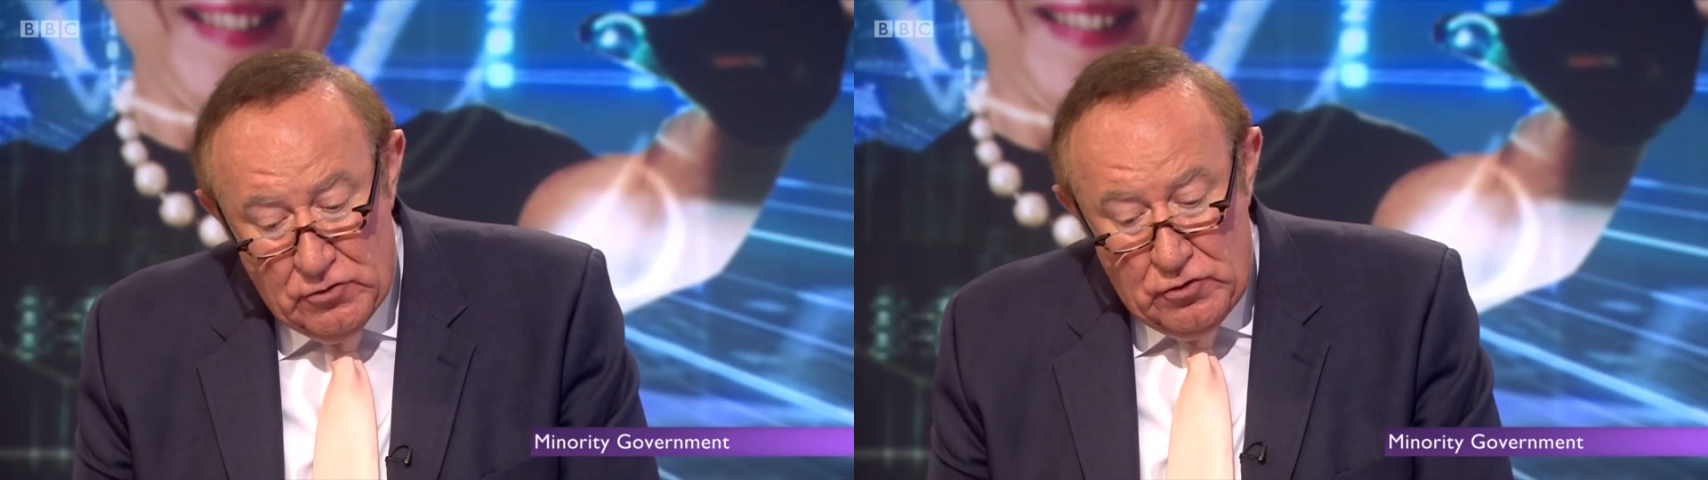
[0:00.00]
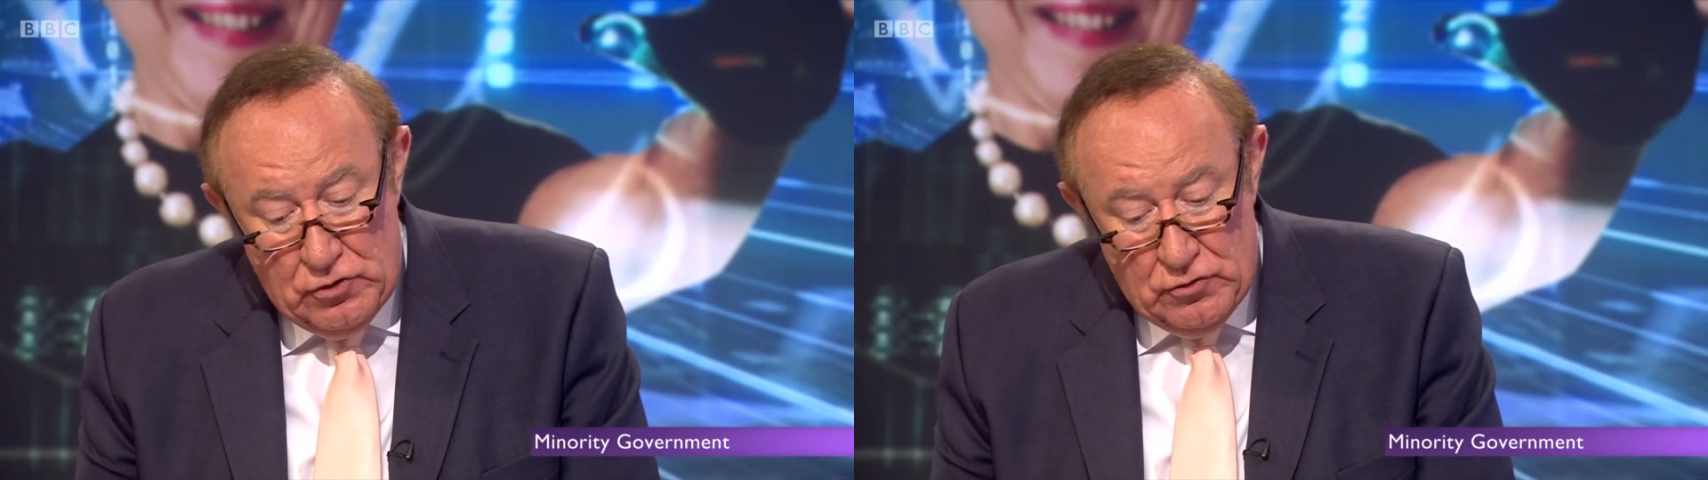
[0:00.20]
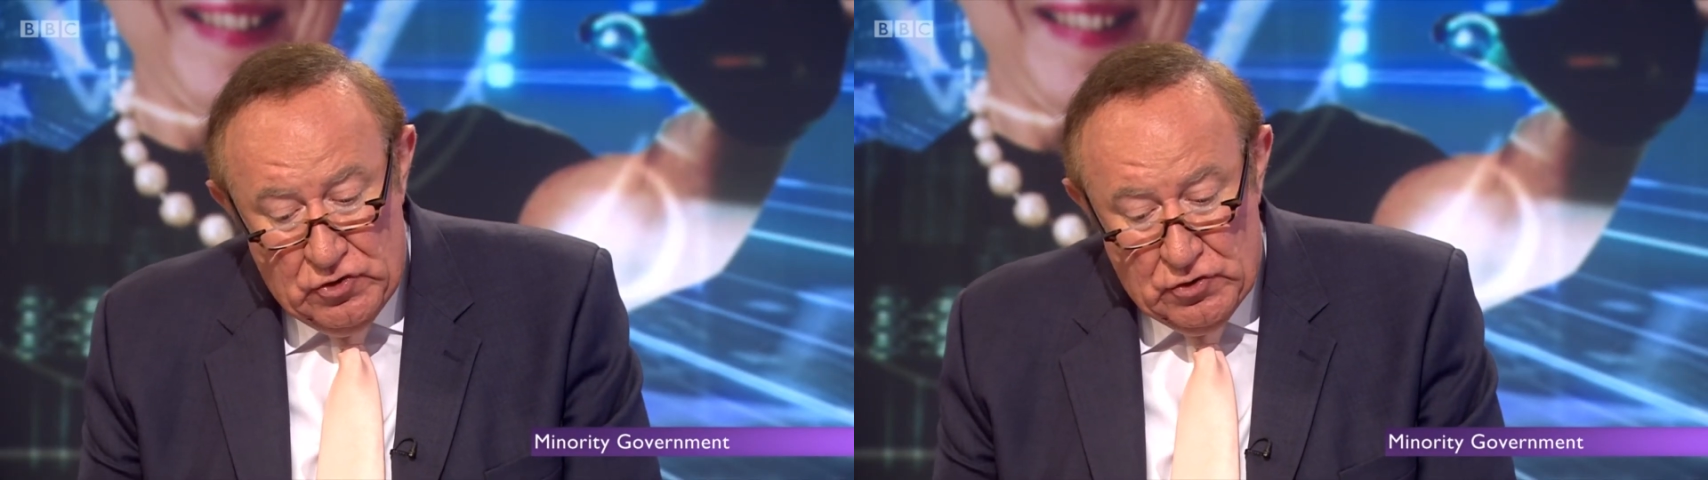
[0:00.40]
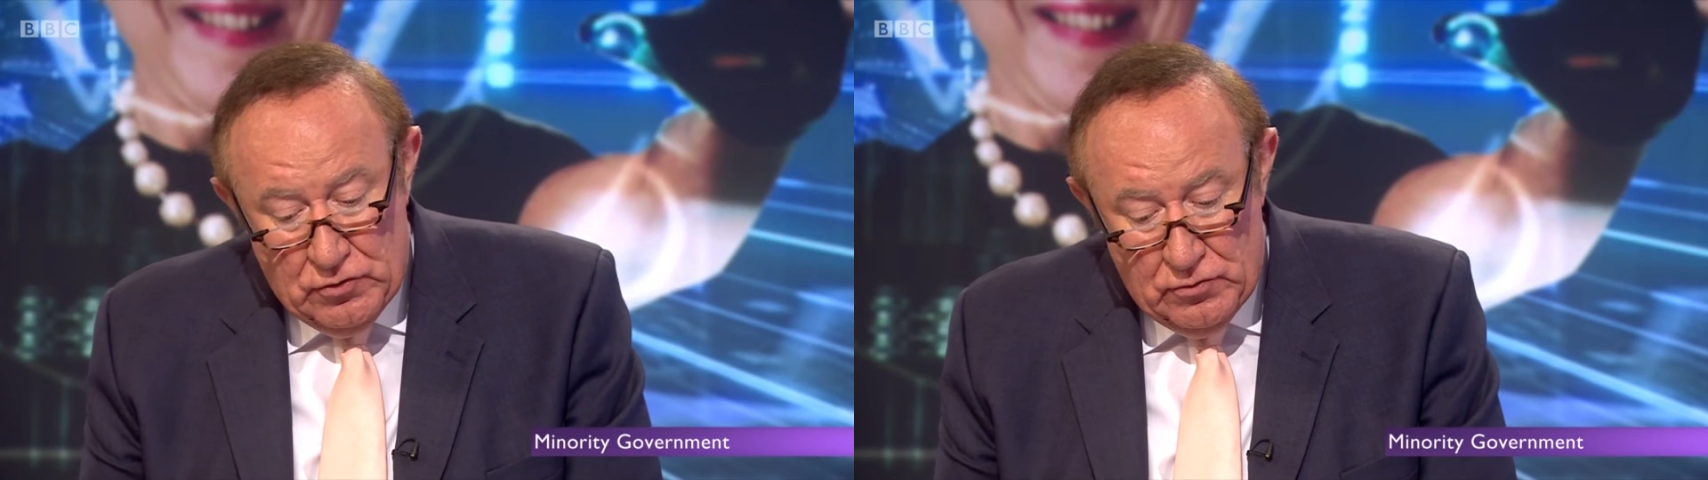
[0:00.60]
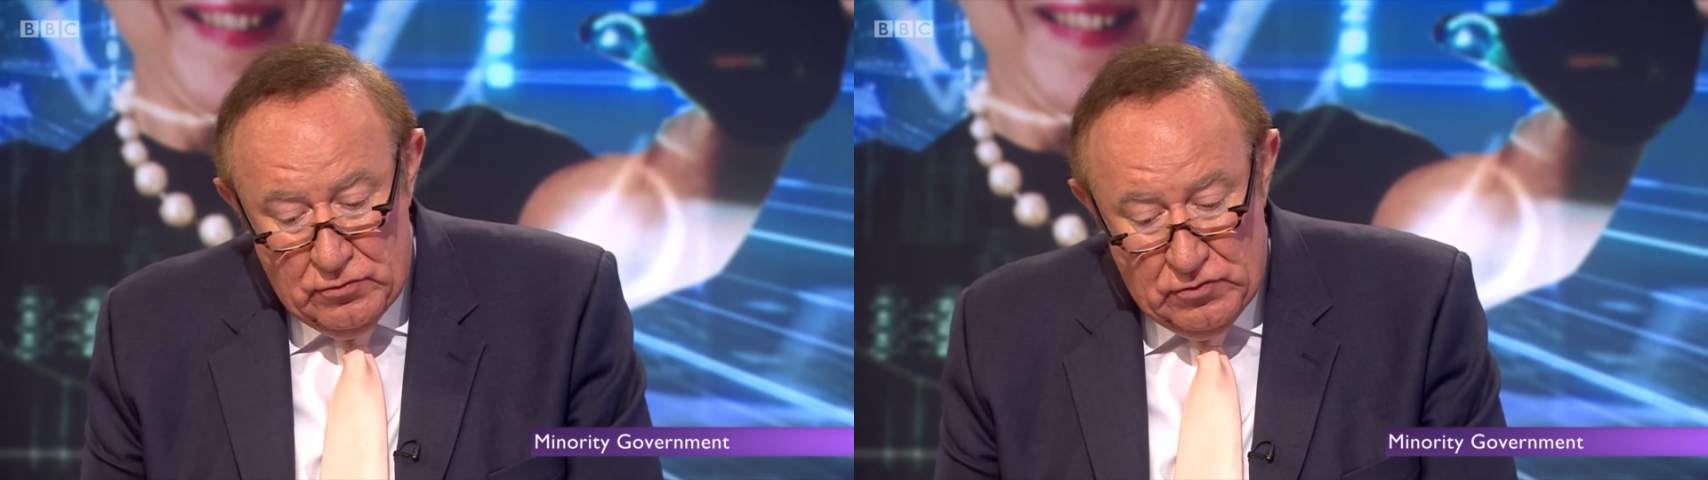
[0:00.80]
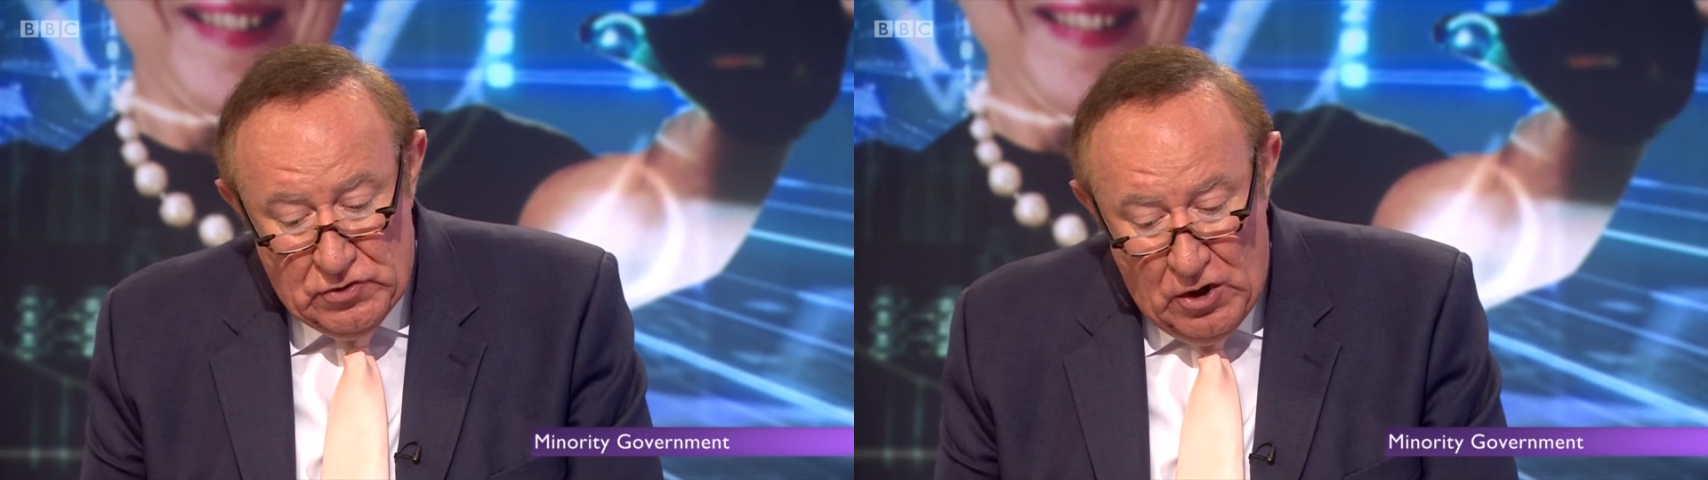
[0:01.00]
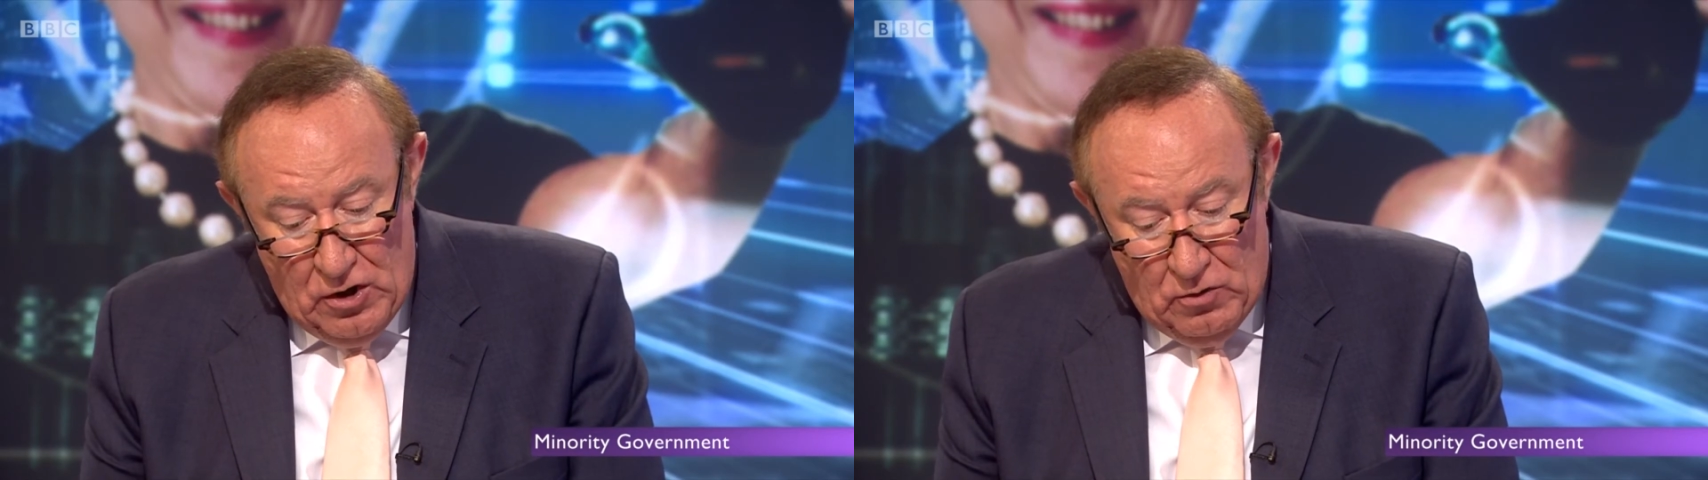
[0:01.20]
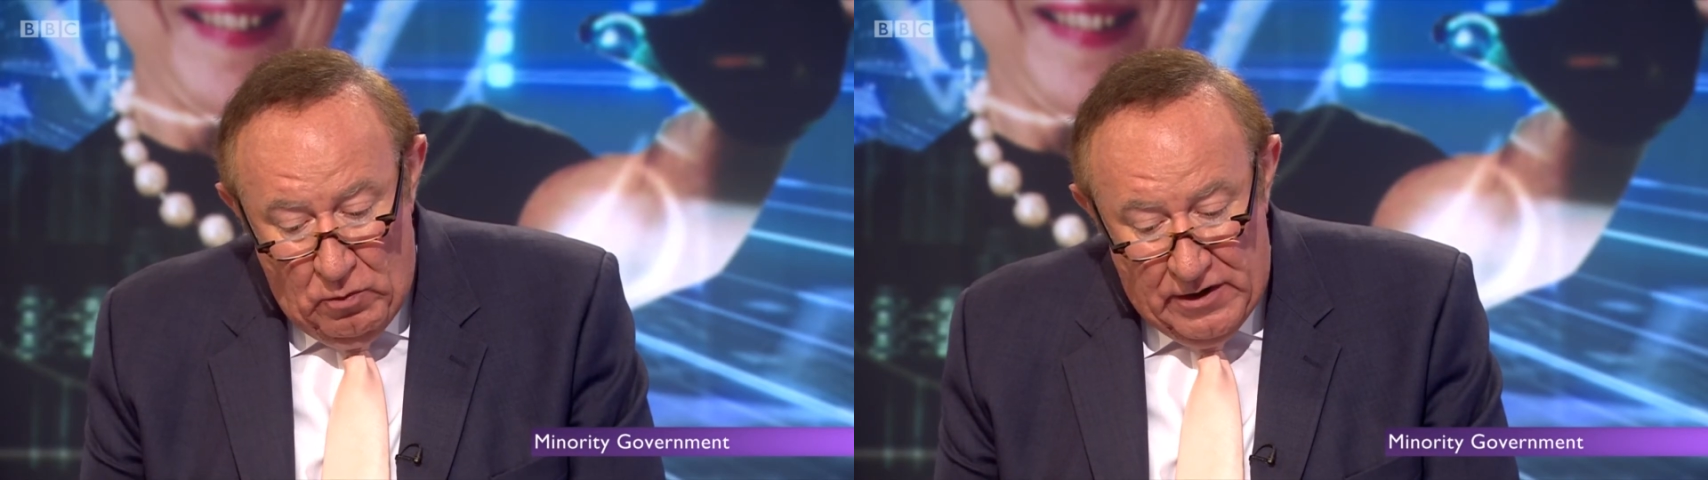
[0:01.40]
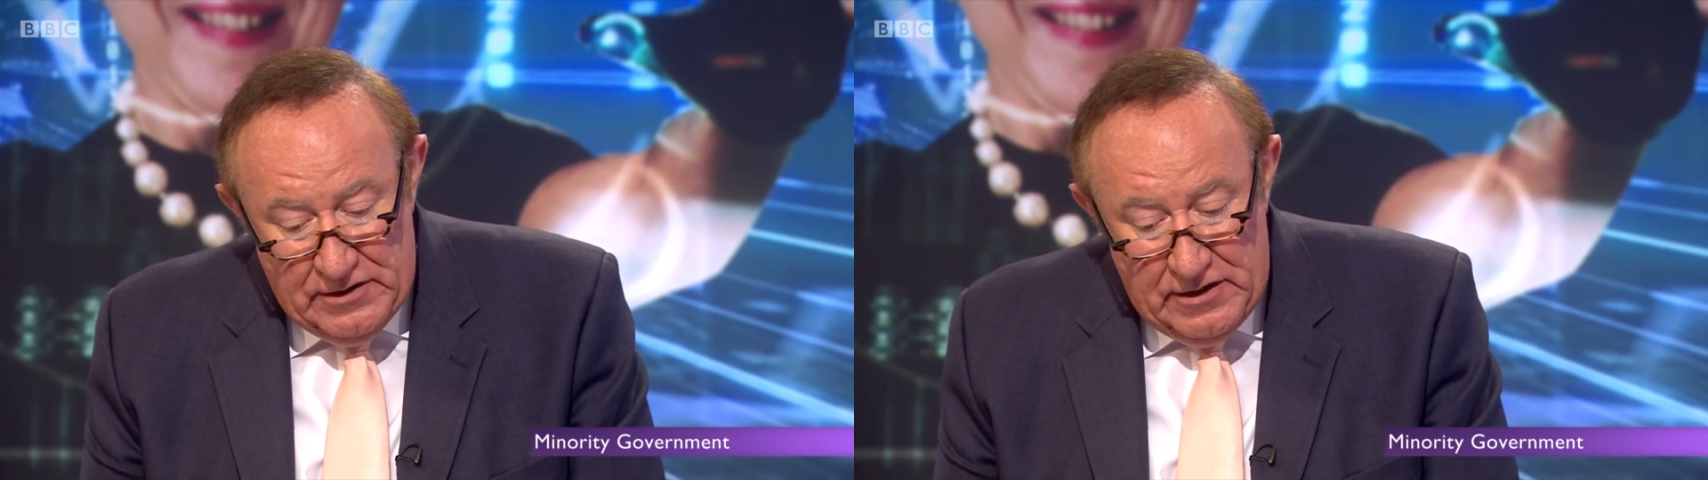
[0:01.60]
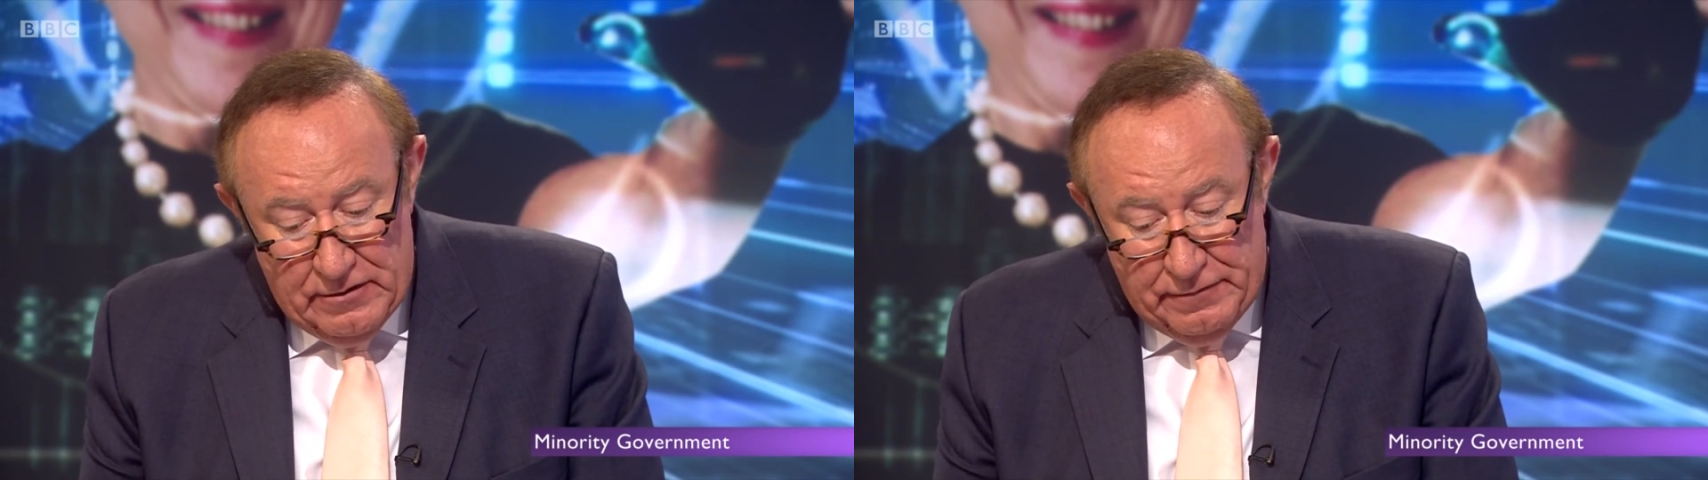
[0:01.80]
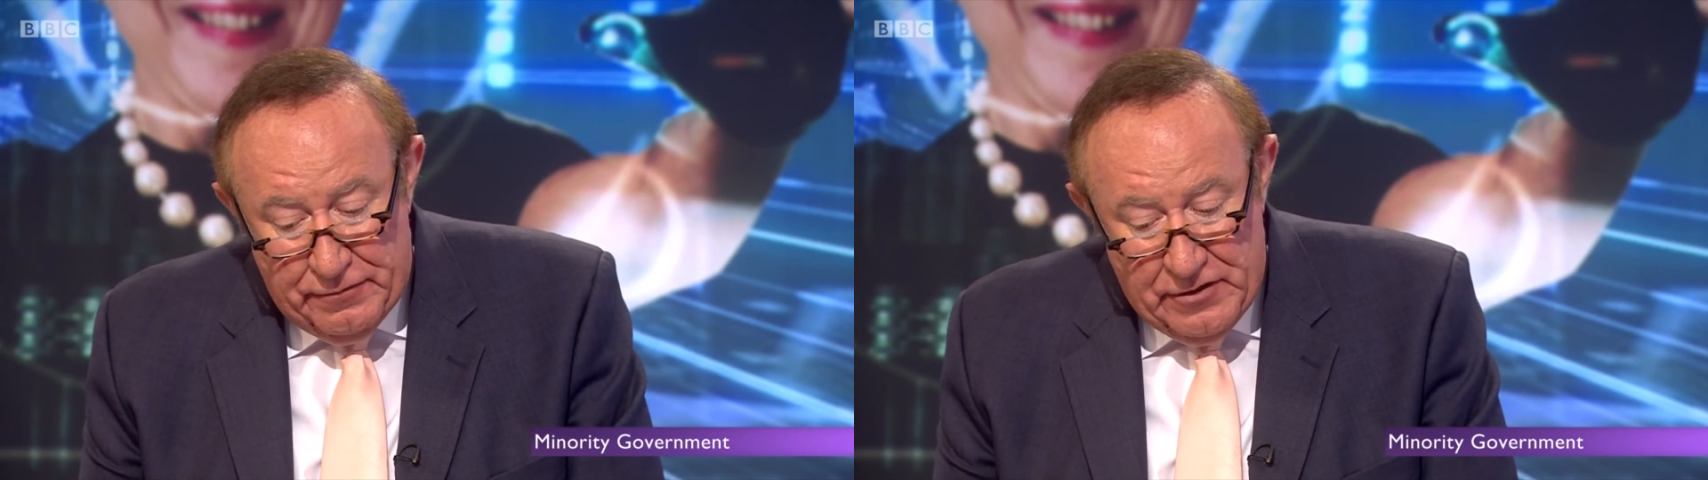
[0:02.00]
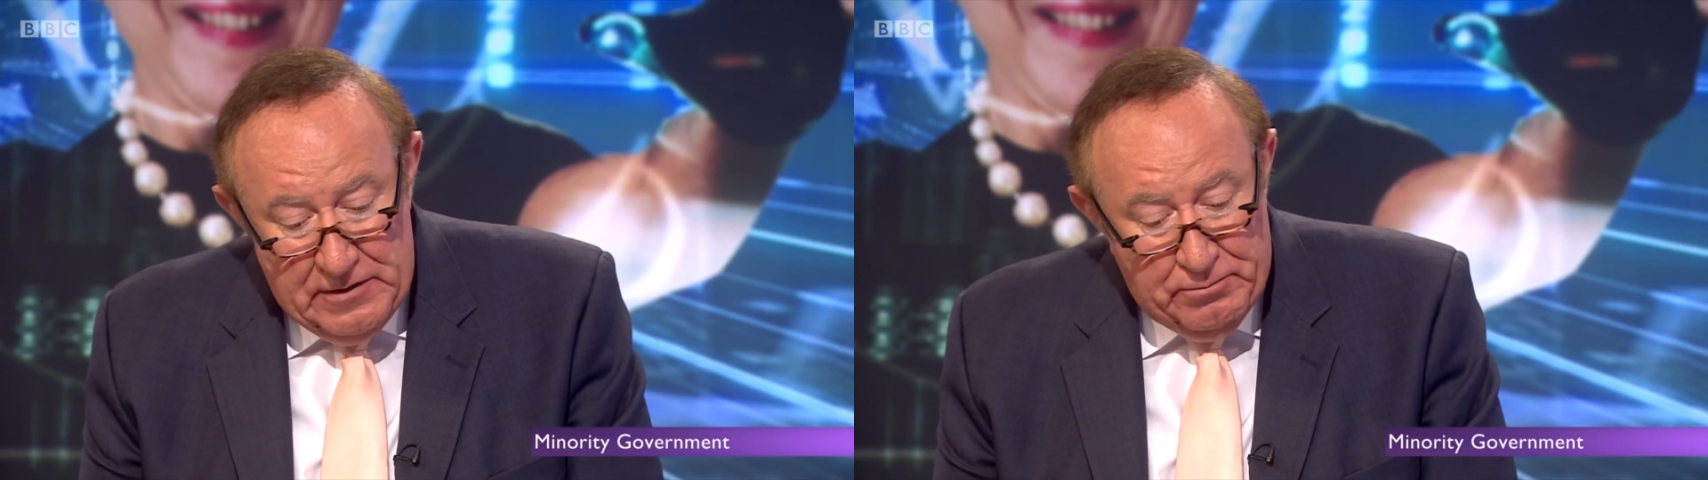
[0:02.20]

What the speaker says: new schools, 1 year of free